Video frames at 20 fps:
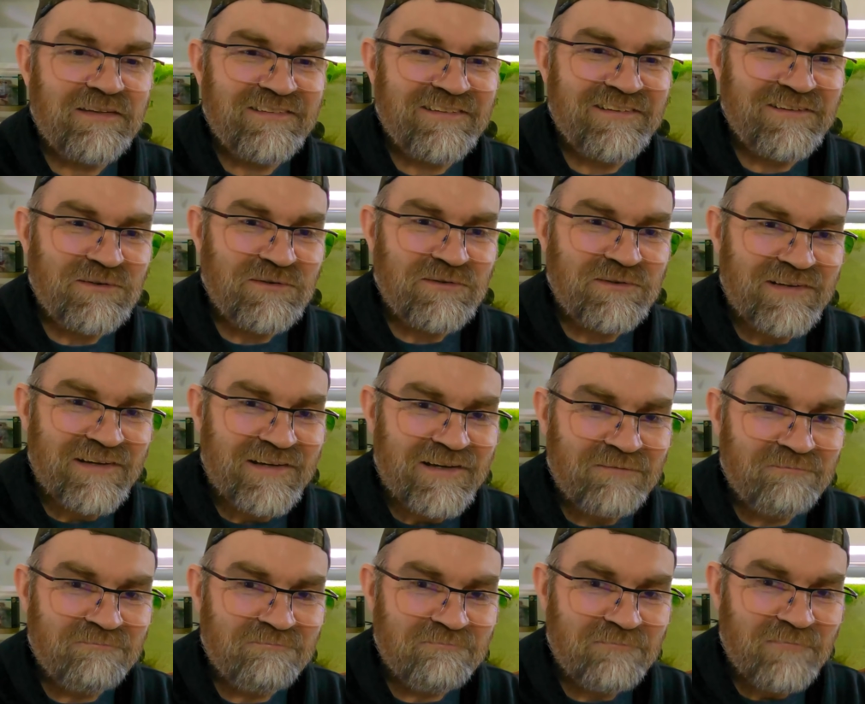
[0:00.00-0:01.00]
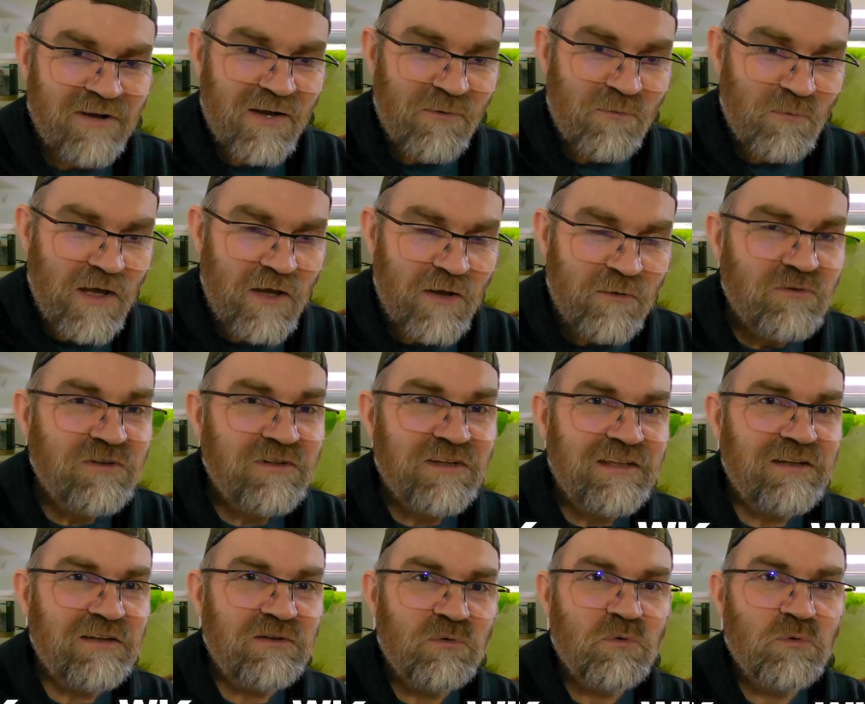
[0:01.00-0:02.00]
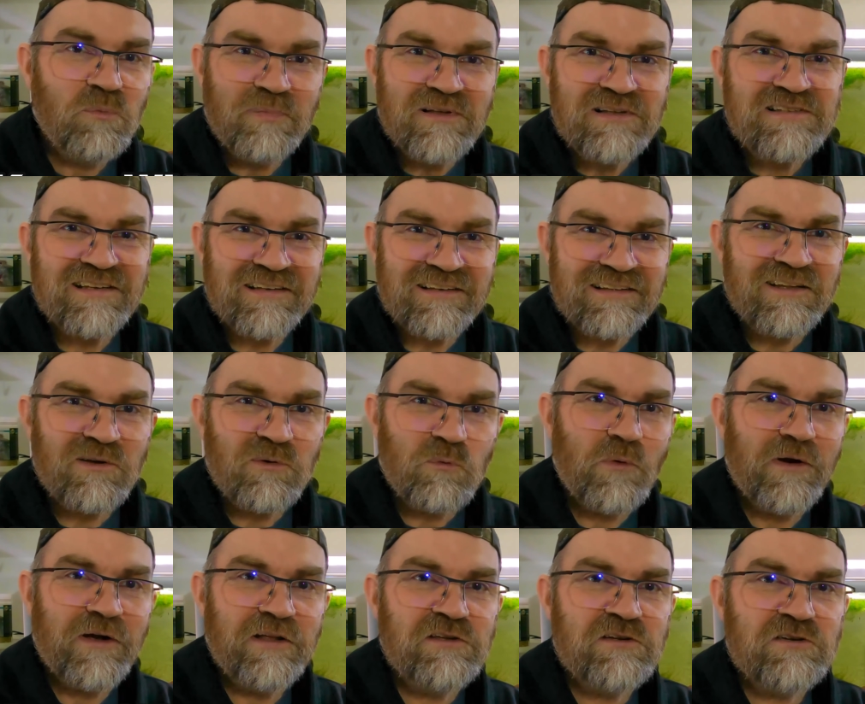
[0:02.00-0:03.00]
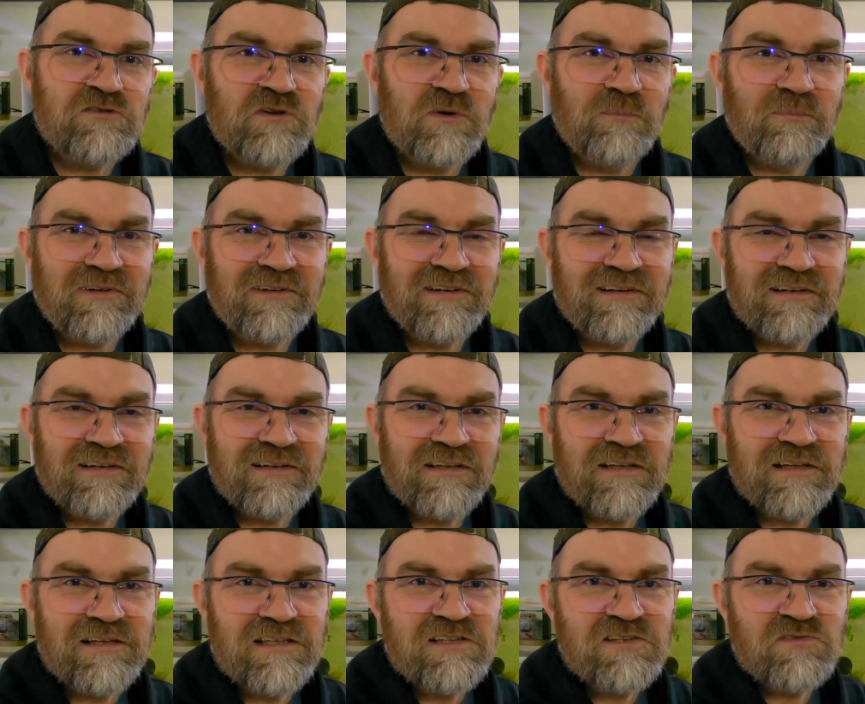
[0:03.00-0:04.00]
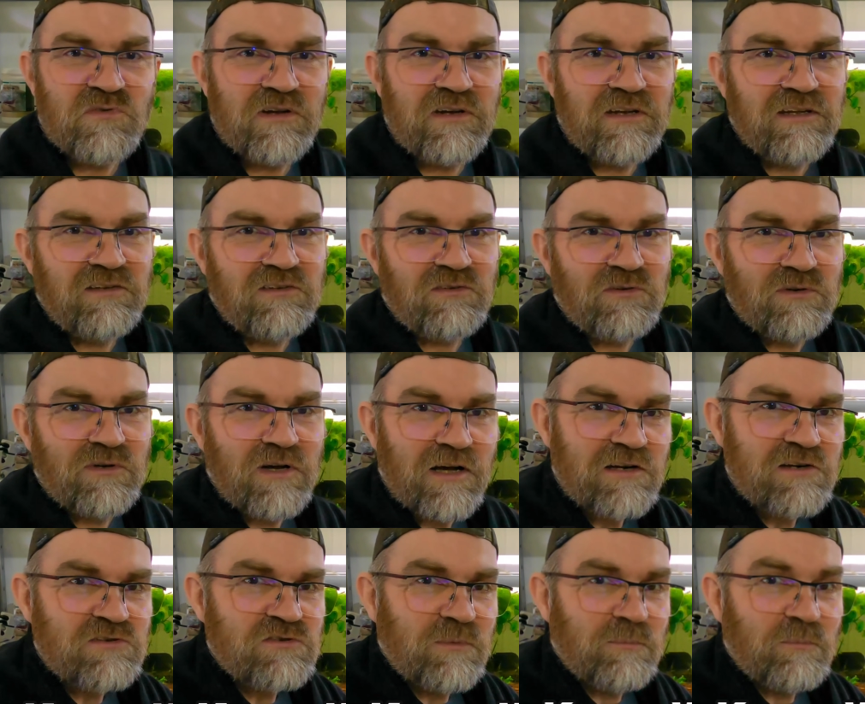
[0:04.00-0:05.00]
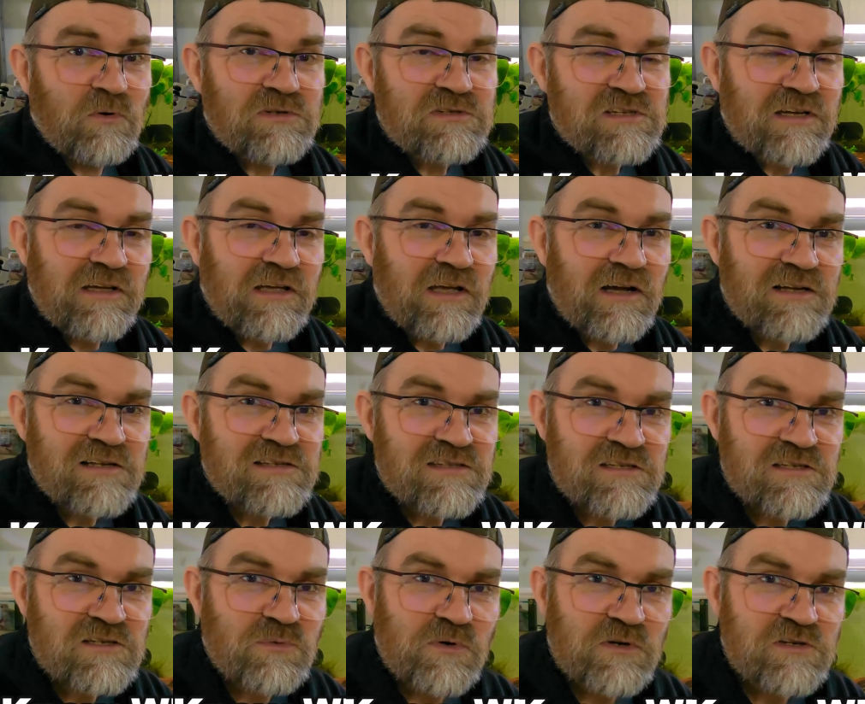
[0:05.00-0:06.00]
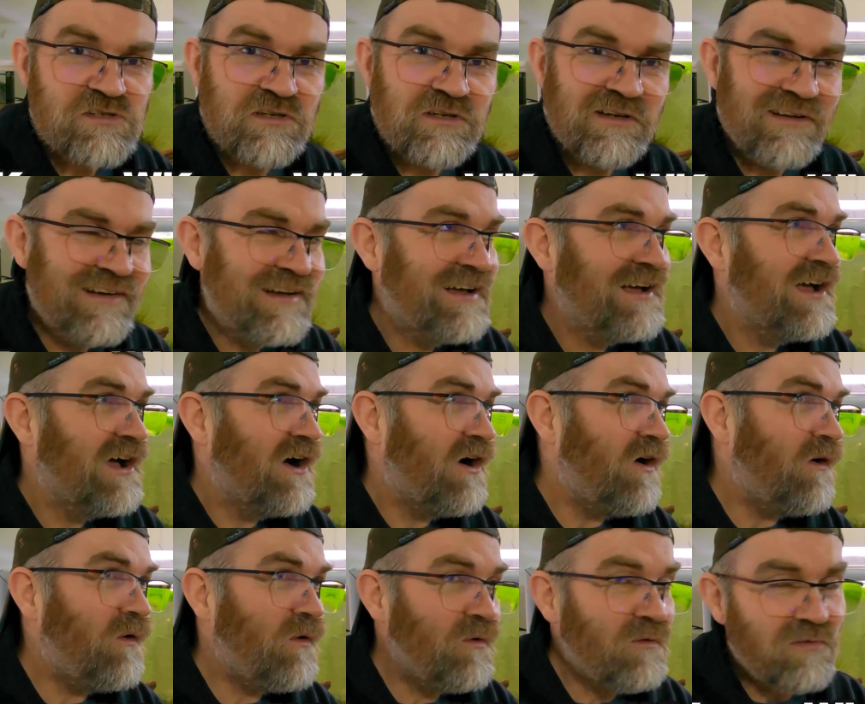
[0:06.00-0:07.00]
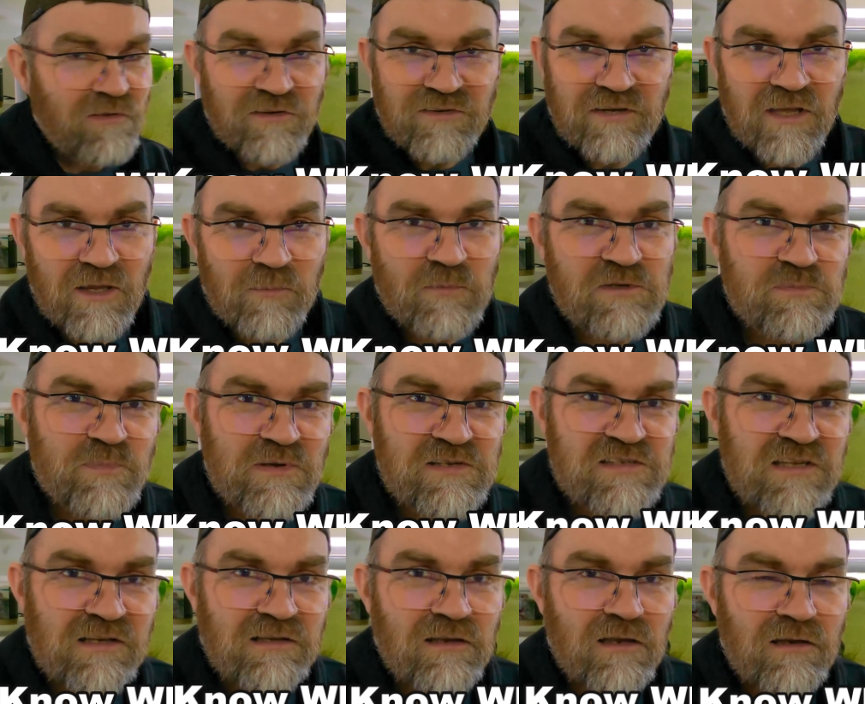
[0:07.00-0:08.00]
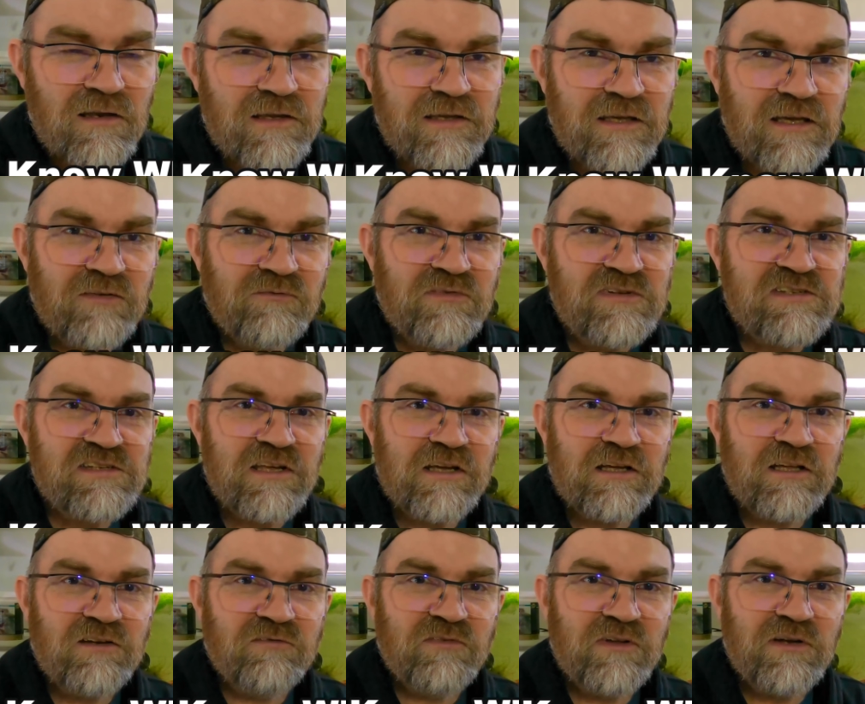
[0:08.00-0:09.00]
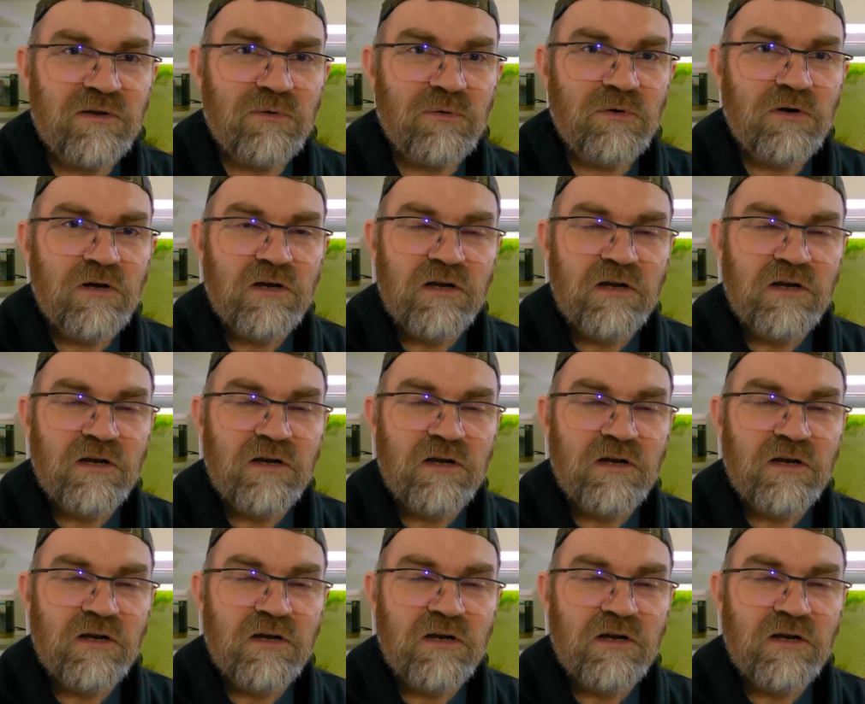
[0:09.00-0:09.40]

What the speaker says: to you how do you know basically when your shrimp tank is ready to add shrimp, because I get asked this question all the time. It's basically like every second video.